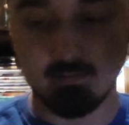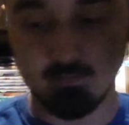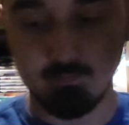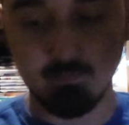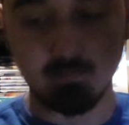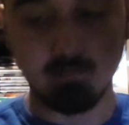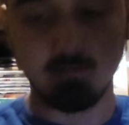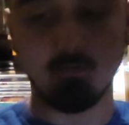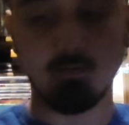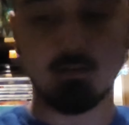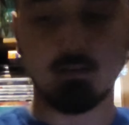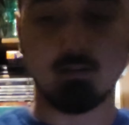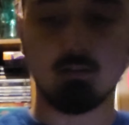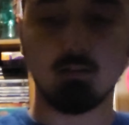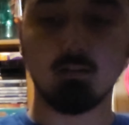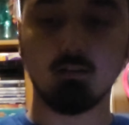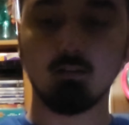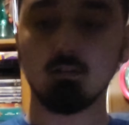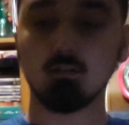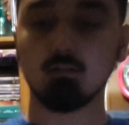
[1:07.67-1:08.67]
if it's fucking
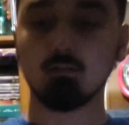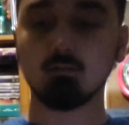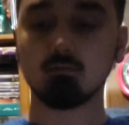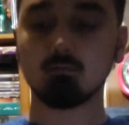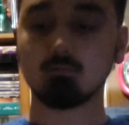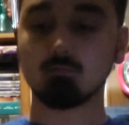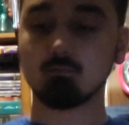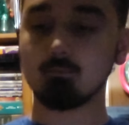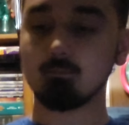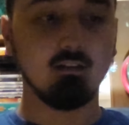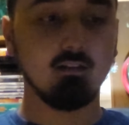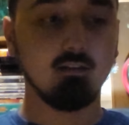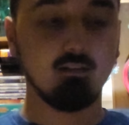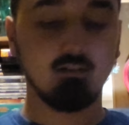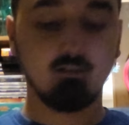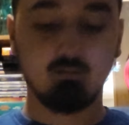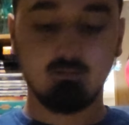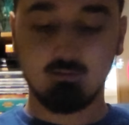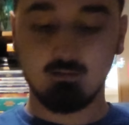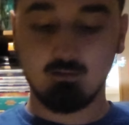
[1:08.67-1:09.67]
unknown.
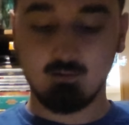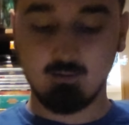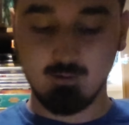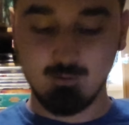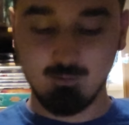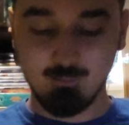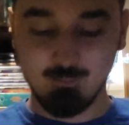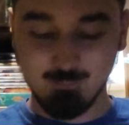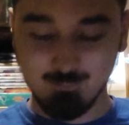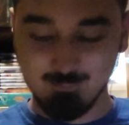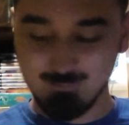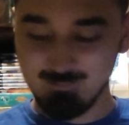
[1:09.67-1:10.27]
Oh.